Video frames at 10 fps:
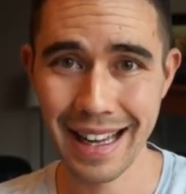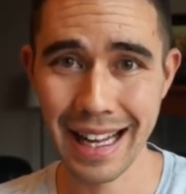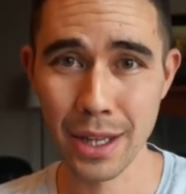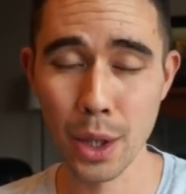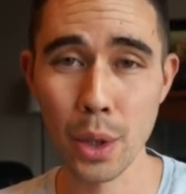
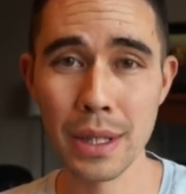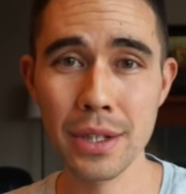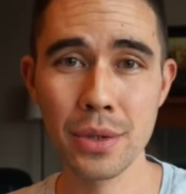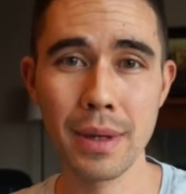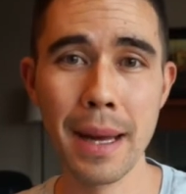and
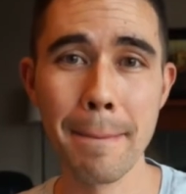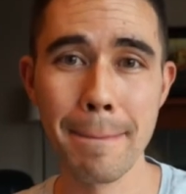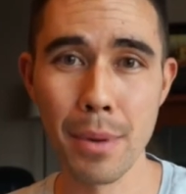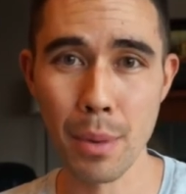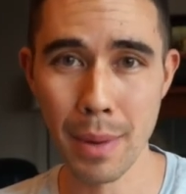learning to
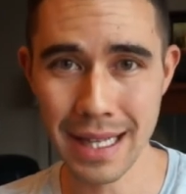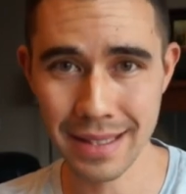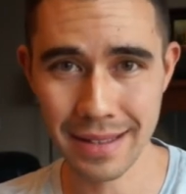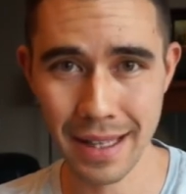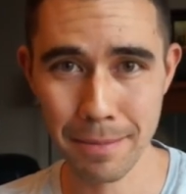
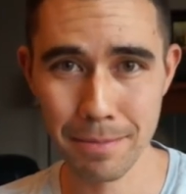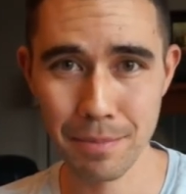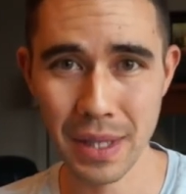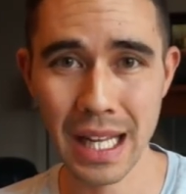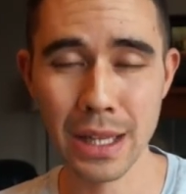embrace them
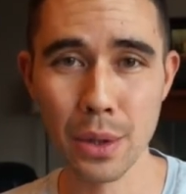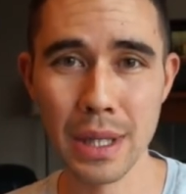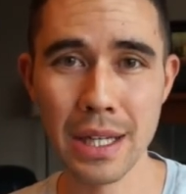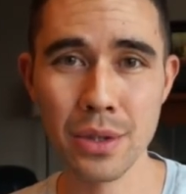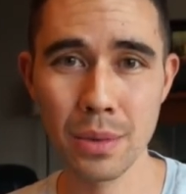and
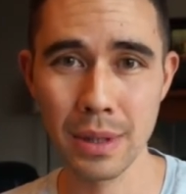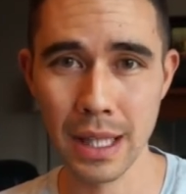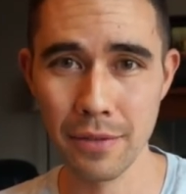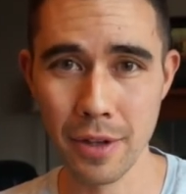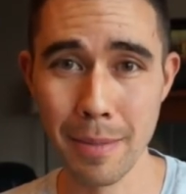learning to
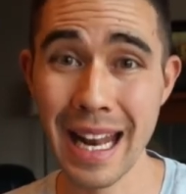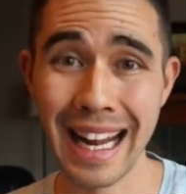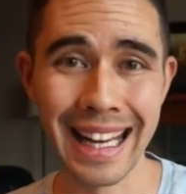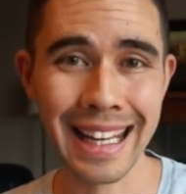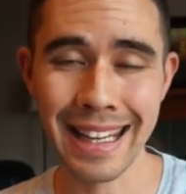love them. And
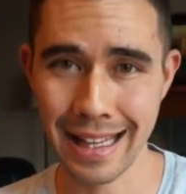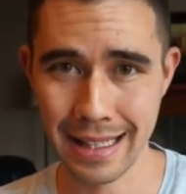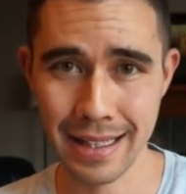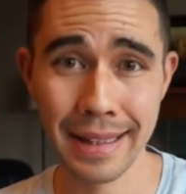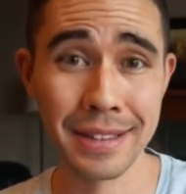I get
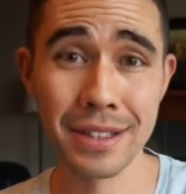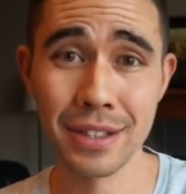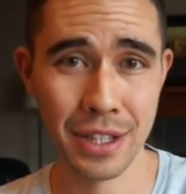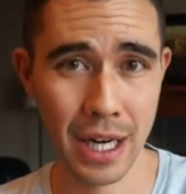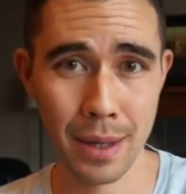it, that's
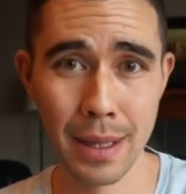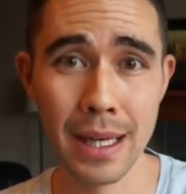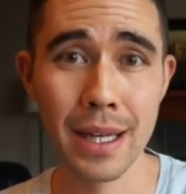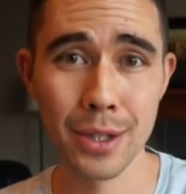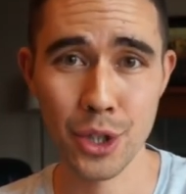
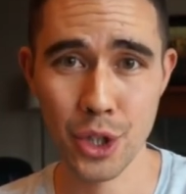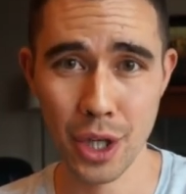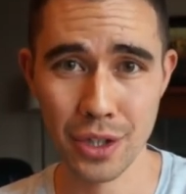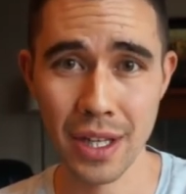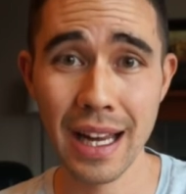scary
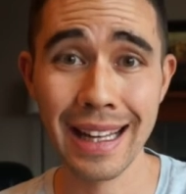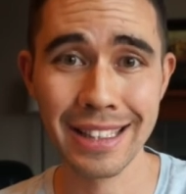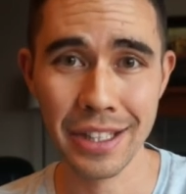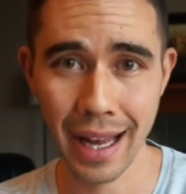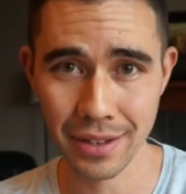shit.
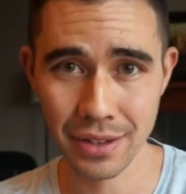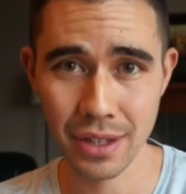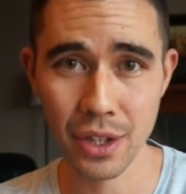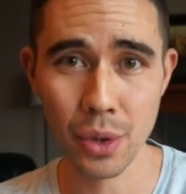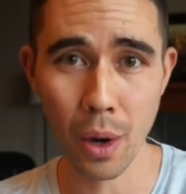And
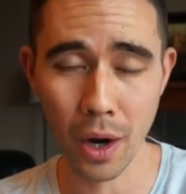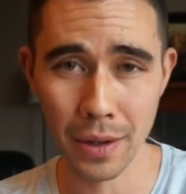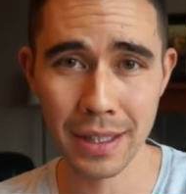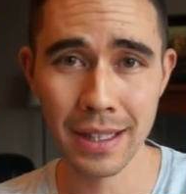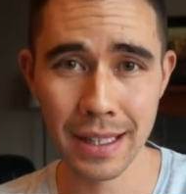yes, you
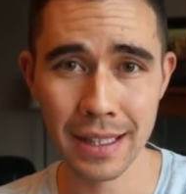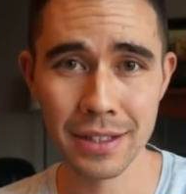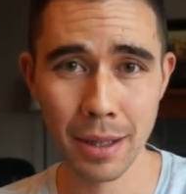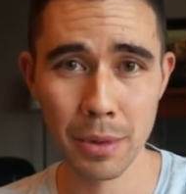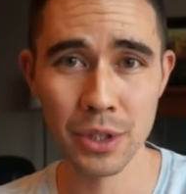are gonna need
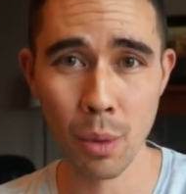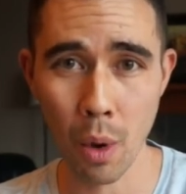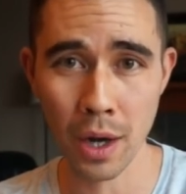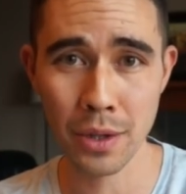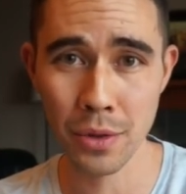someone to
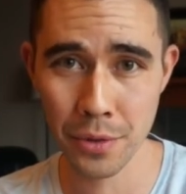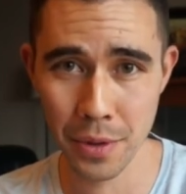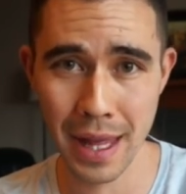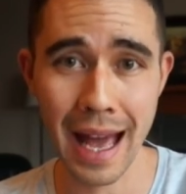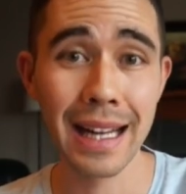walk you
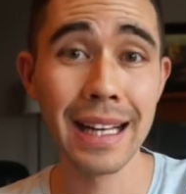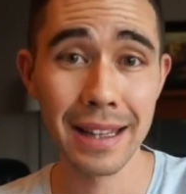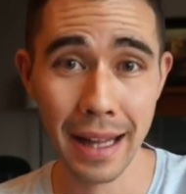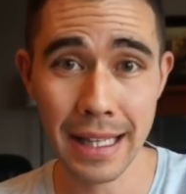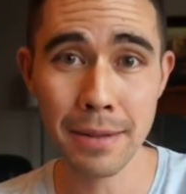through
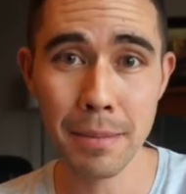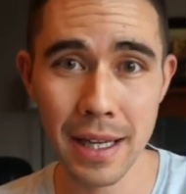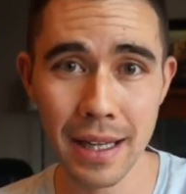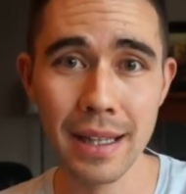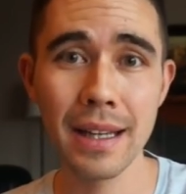that, like
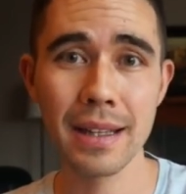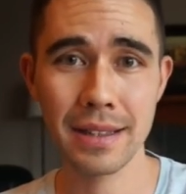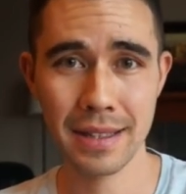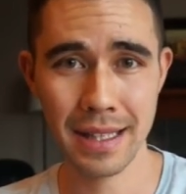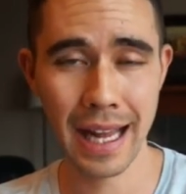me,
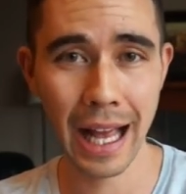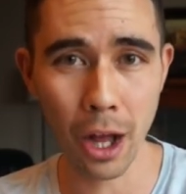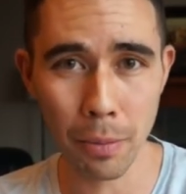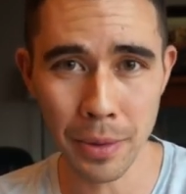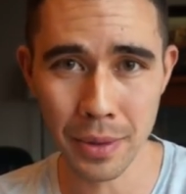that's gonna
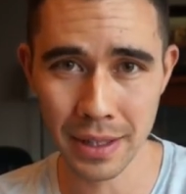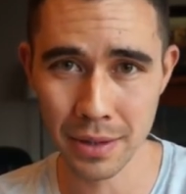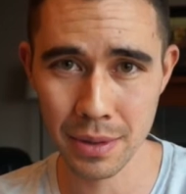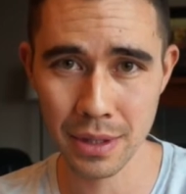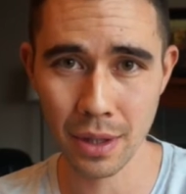help you get
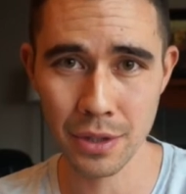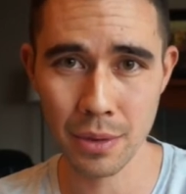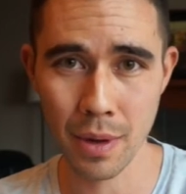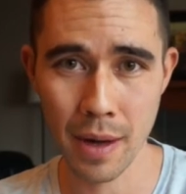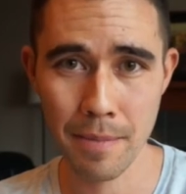the results
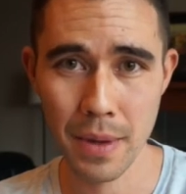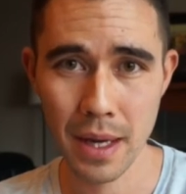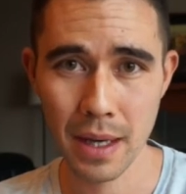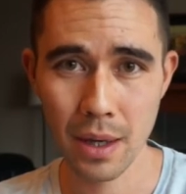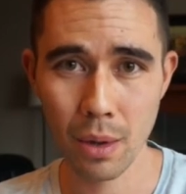you want,
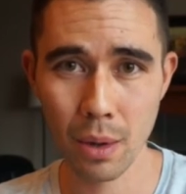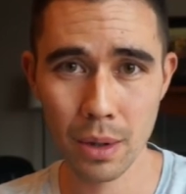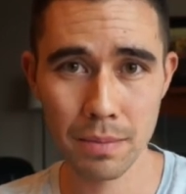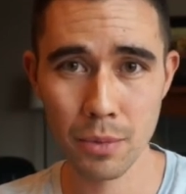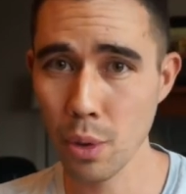
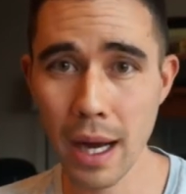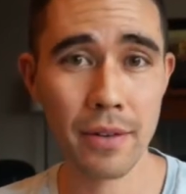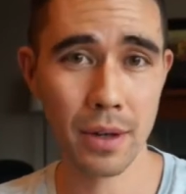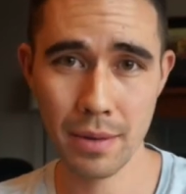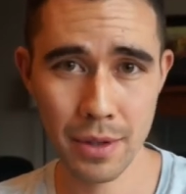or
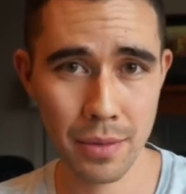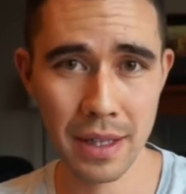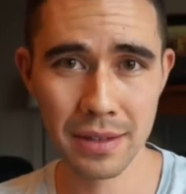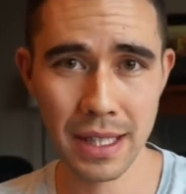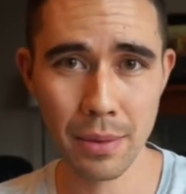whoever you
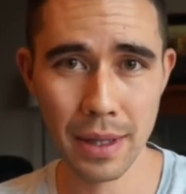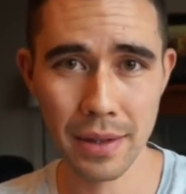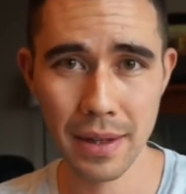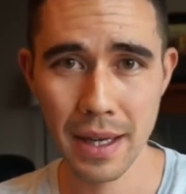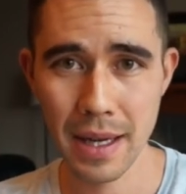resonate with.